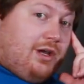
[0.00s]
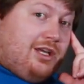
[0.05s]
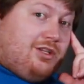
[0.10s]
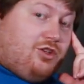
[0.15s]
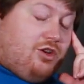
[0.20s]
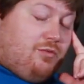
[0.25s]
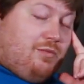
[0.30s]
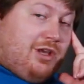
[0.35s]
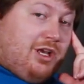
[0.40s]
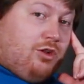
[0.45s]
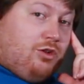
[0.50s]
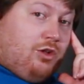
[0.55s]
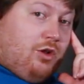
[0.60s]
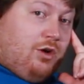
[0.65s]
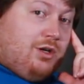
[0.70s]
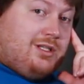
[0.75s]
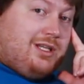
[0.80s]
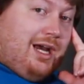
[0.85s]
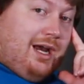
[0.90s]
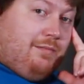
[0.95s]
it took me a
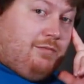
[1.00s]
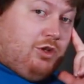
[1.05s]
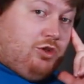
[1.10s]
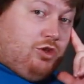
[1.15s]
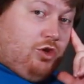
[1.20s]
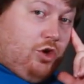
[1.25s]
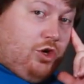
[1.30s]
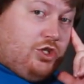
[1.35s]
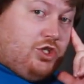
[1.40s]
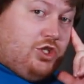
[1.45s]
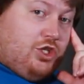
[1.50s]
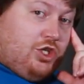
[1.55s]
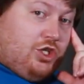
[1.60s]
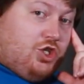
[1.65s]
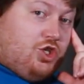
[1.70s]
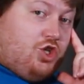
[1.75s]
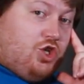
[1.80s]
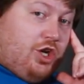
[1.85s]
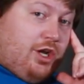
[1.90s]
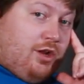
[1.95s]
long time to launch this
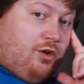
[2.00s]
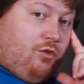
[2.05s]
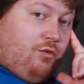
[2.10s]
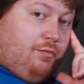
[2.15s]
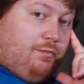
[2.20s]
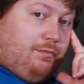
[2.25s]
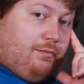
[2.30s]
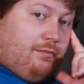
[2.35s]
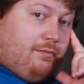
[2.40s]
channel.